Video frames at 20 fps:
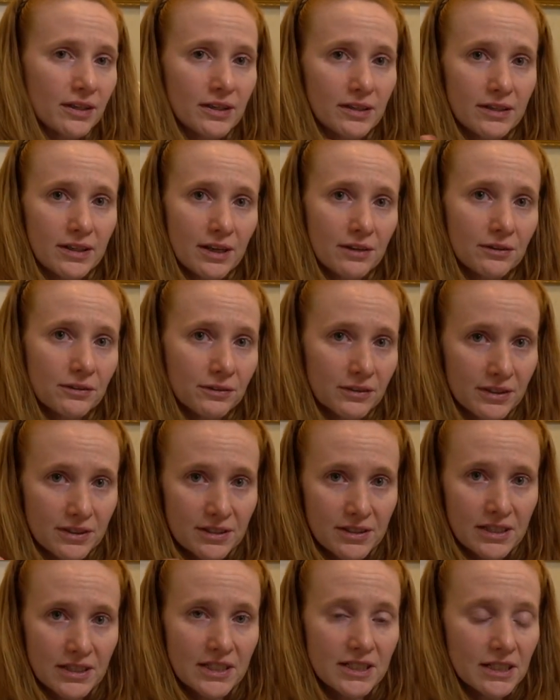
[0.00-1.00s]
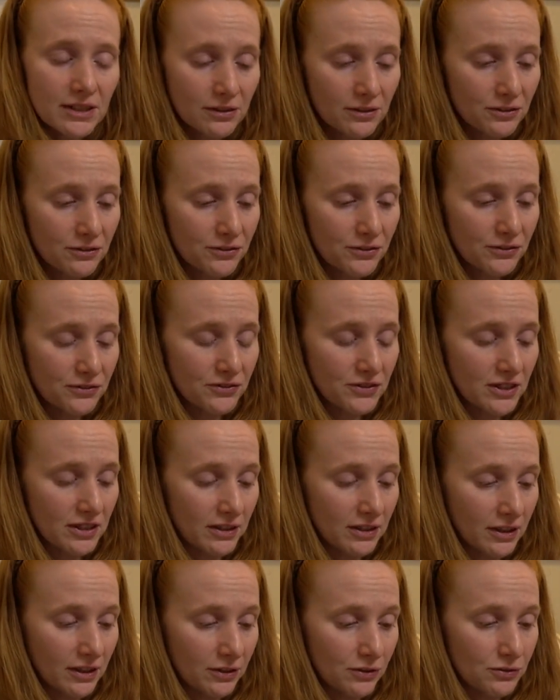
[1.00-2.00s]
the Netherlands until the
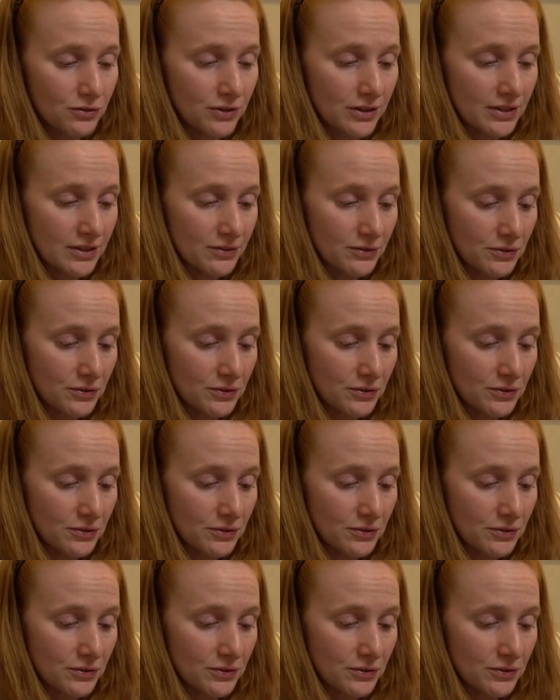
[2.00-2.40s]
1500s